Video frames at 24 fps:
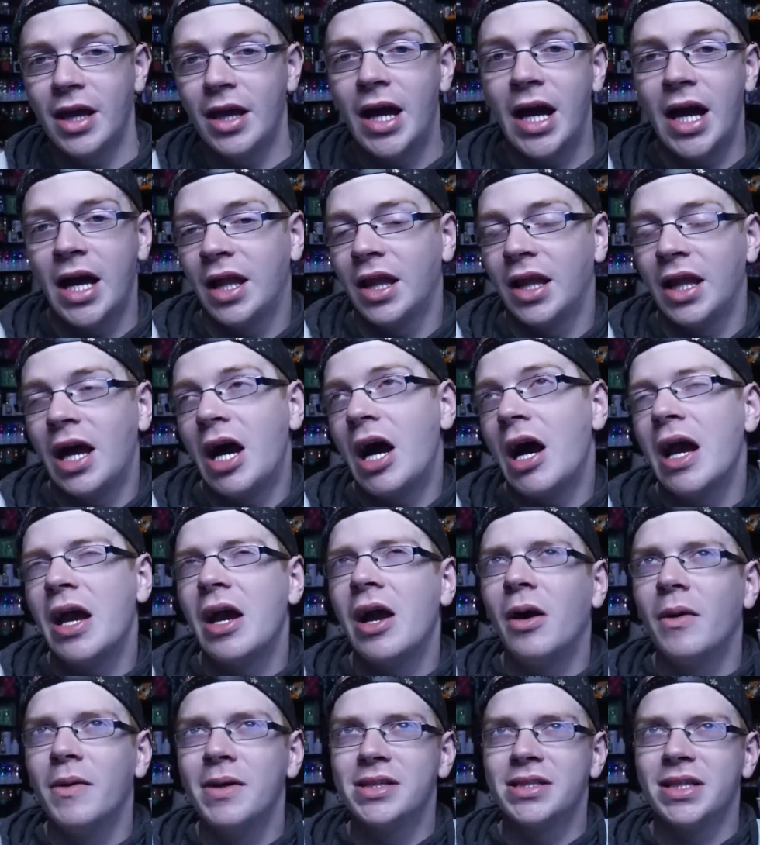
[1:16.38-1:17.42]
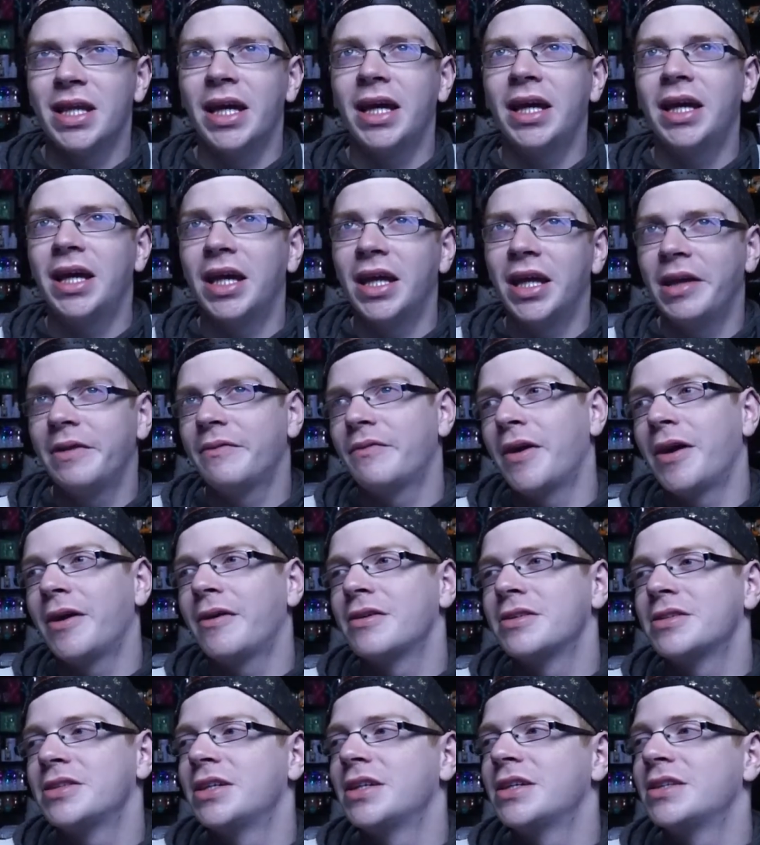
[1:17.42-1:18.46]
I, I always like getting
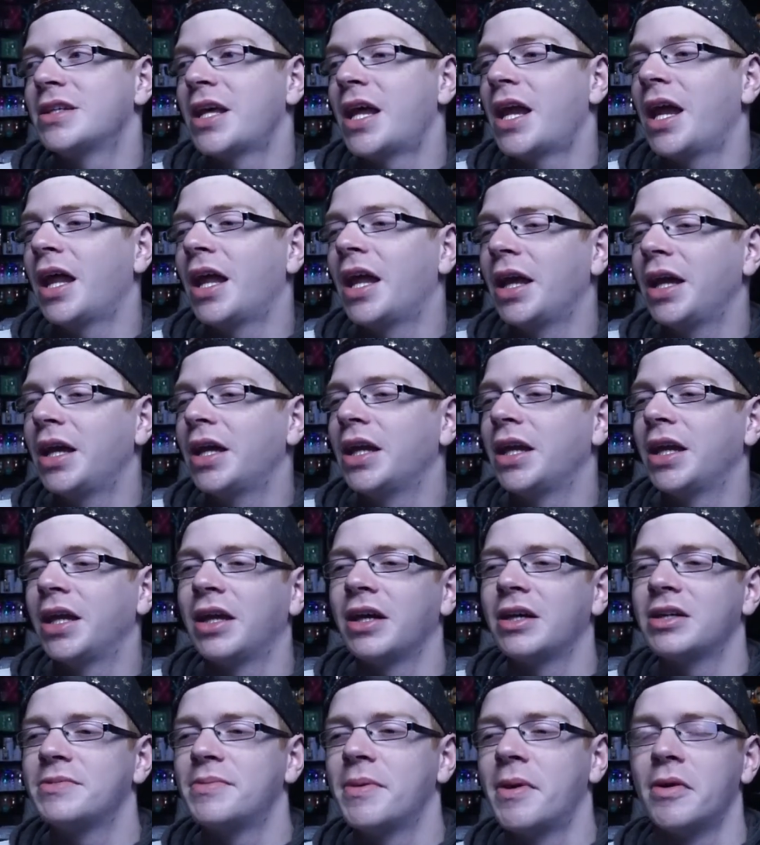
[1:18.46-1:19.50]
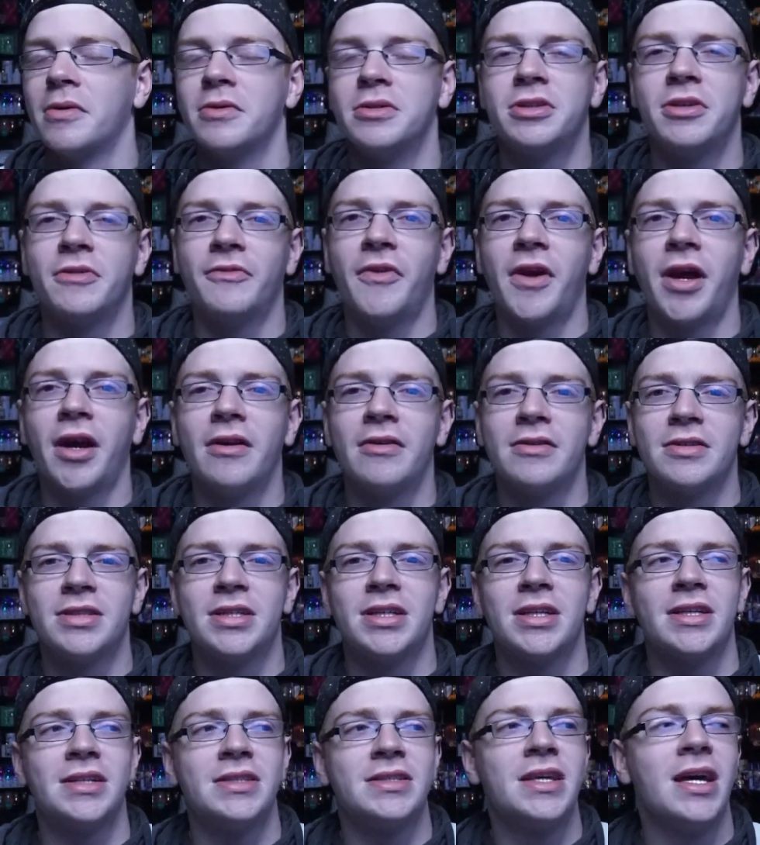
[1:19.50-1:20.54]
fragrances and I like getting exposed to
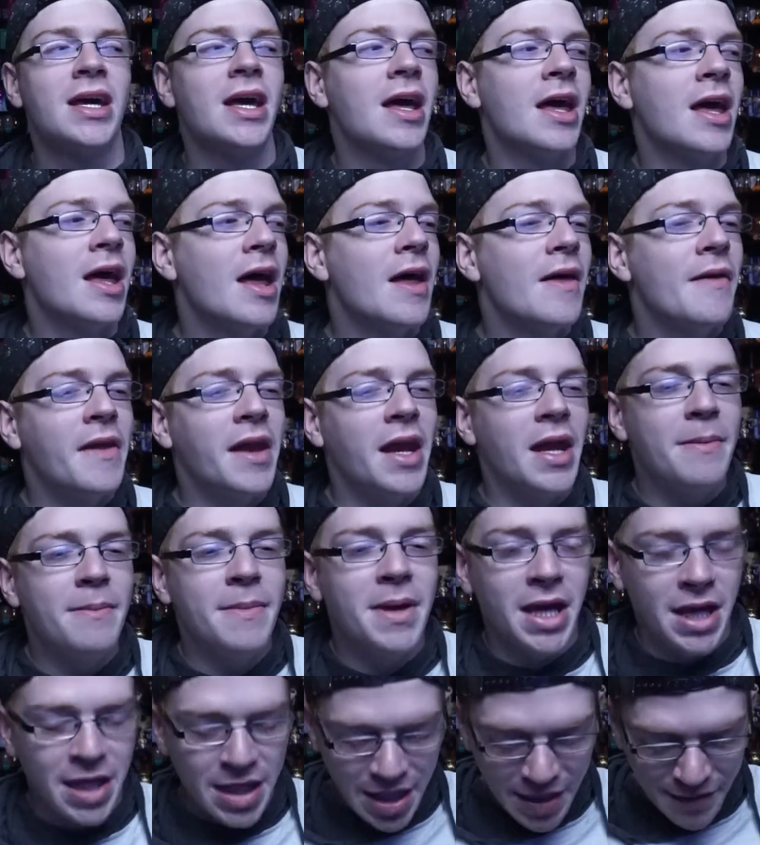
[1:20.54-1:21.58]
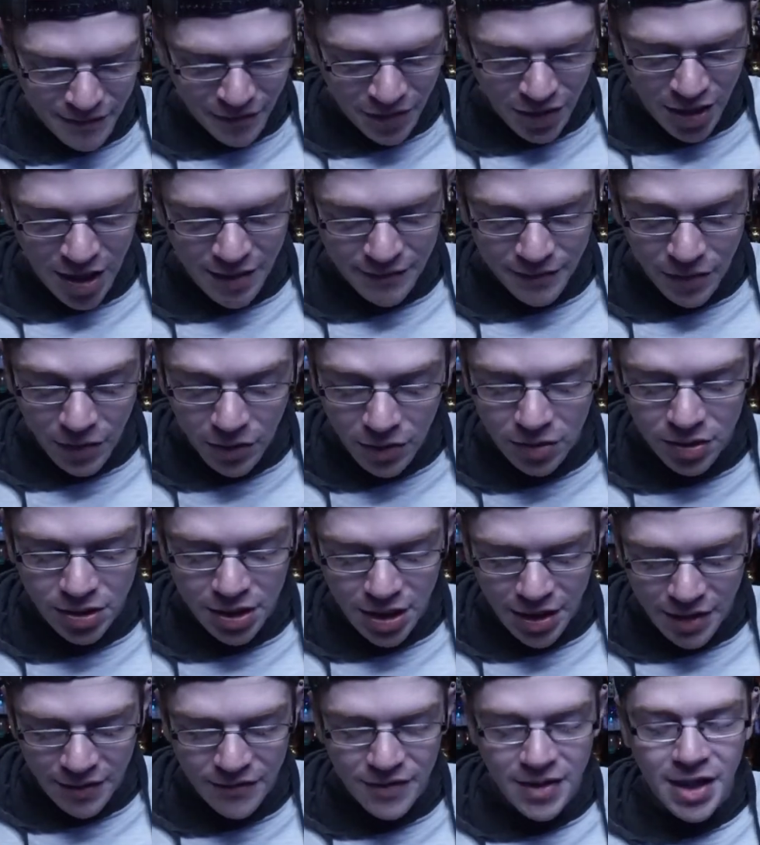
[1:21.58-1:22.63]
fragrances that I may never have heard
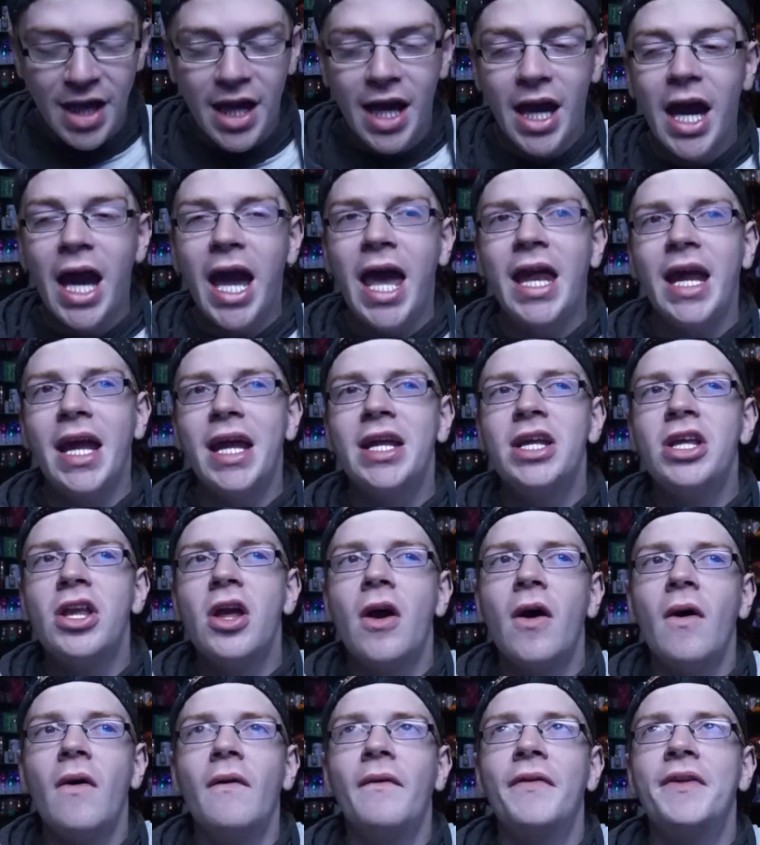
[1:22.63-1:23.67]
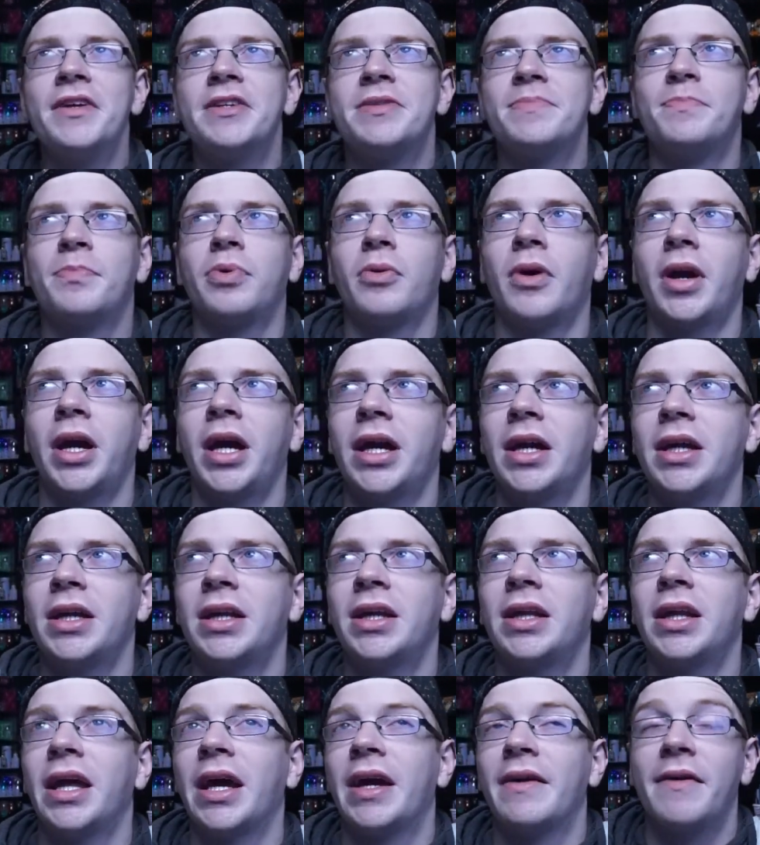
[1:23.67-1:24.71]
of. And I know this
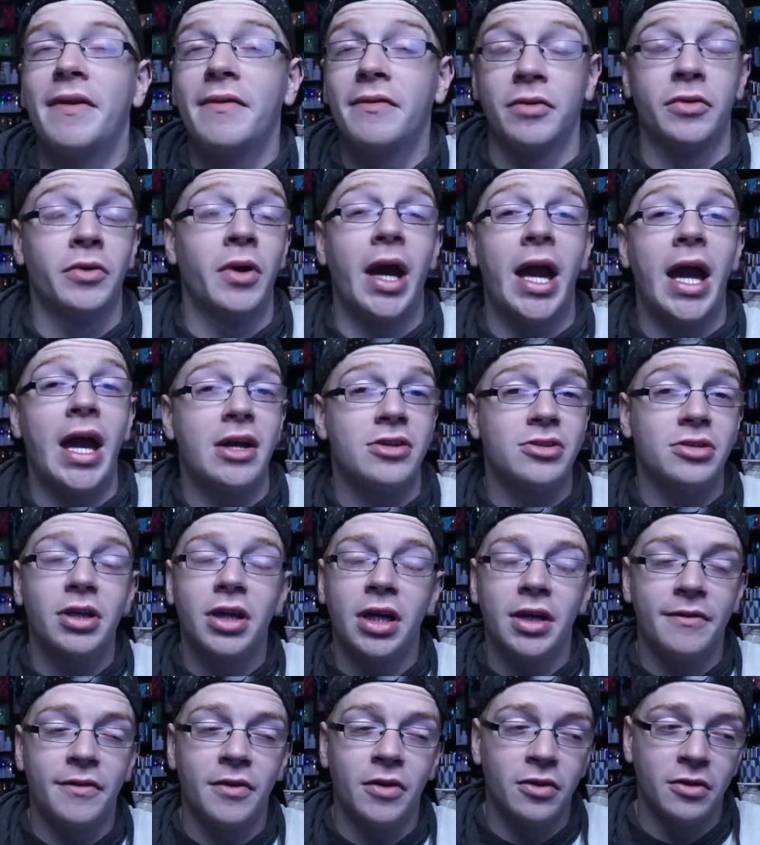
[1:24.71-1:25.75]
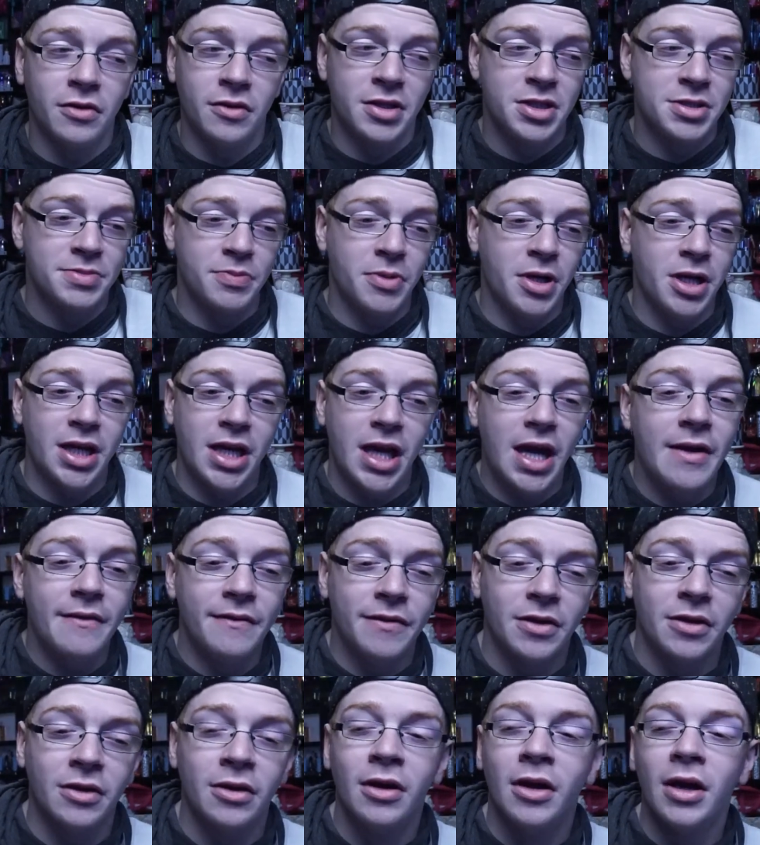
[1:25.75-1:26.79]
brand, like I've never actually have heard of this brand
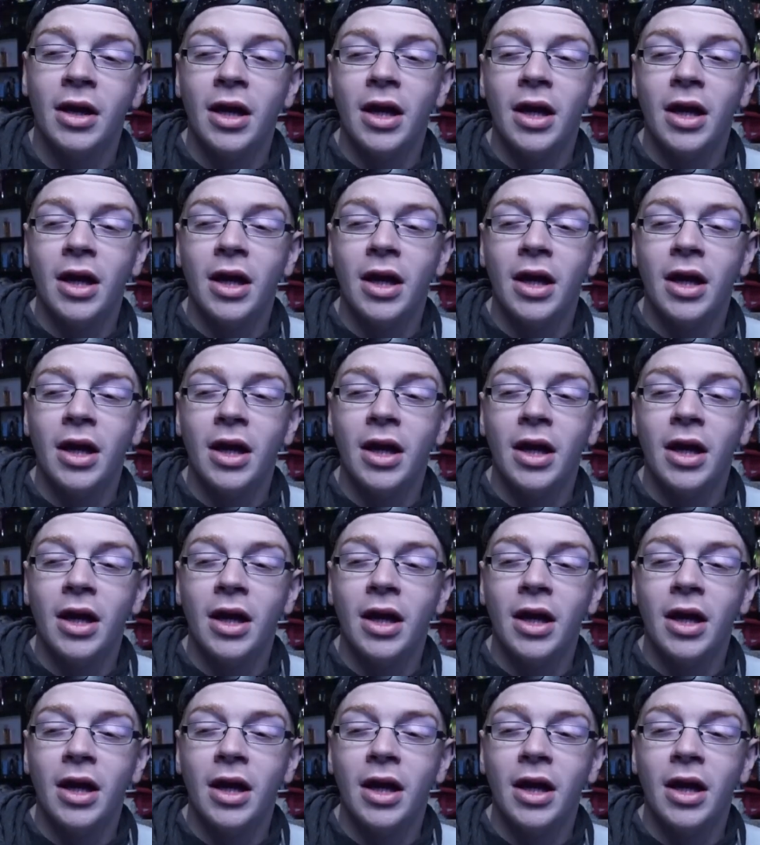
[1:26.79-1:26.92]
ever.